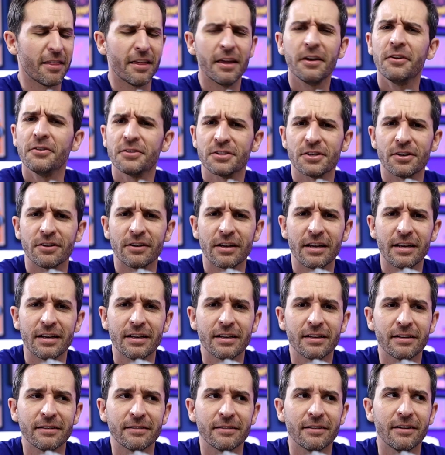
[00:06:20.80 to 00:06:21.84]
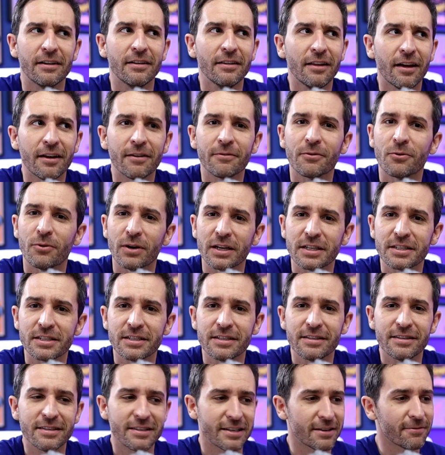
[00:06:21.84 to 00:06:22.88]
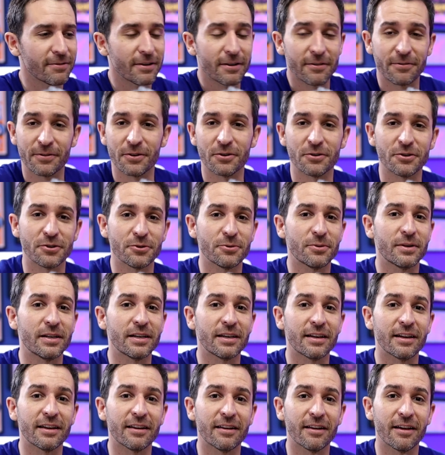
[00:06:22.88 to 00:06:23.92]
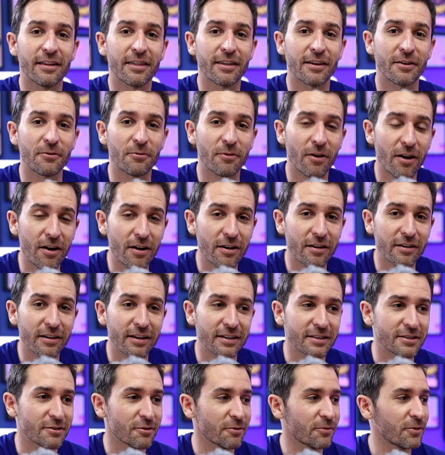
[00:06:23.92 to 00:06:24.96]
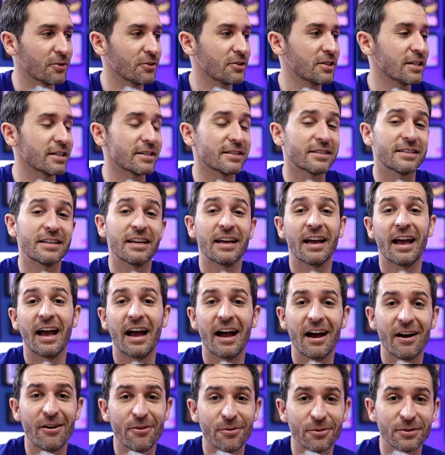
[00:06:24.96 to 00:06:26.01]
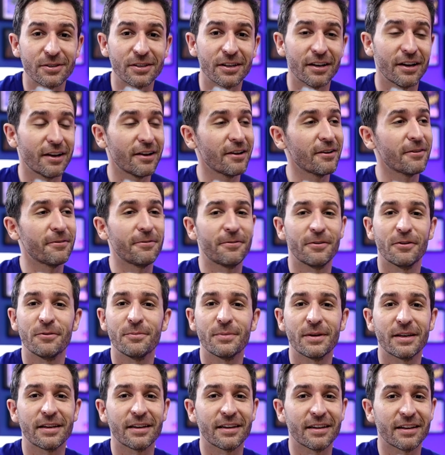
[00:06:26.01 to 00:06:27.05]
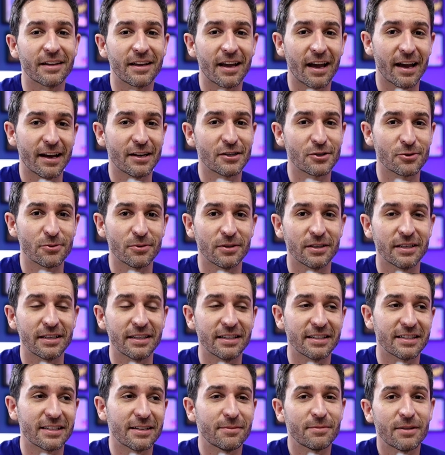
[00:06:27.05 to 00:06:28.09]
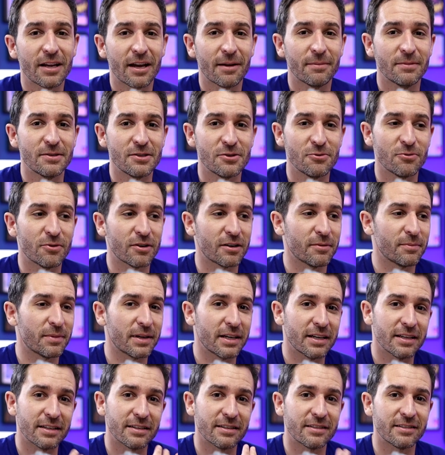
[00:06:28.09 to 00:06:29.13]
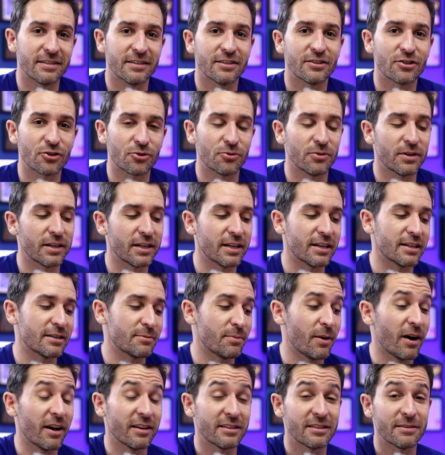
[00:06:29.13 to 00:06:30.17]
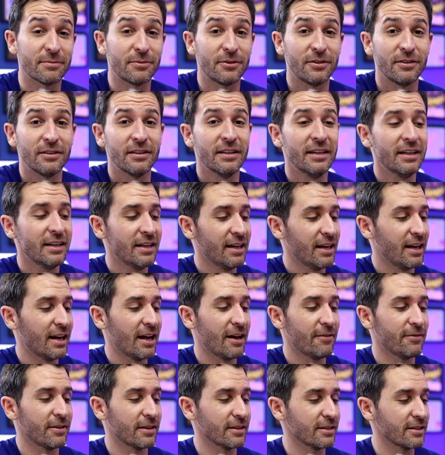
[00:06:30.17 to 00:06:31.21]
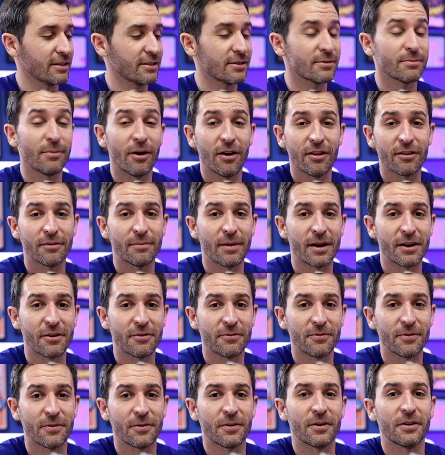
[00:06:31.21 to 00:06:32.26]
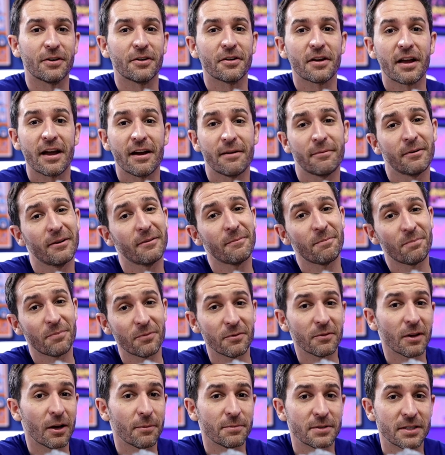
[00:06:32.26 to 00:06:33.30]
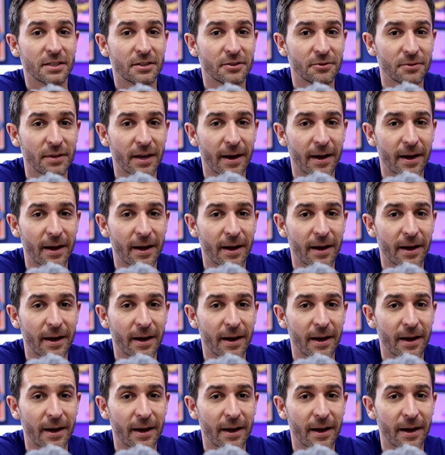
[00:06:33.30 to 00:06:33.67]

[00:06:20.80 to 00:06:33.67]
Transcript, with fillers: then you start getting a lot of questions, even if you're doing nothing wrong. And so if you're just out filming casually, sometimes you want to be as discreet as possible, and having a smaller microphone on your camera helps you do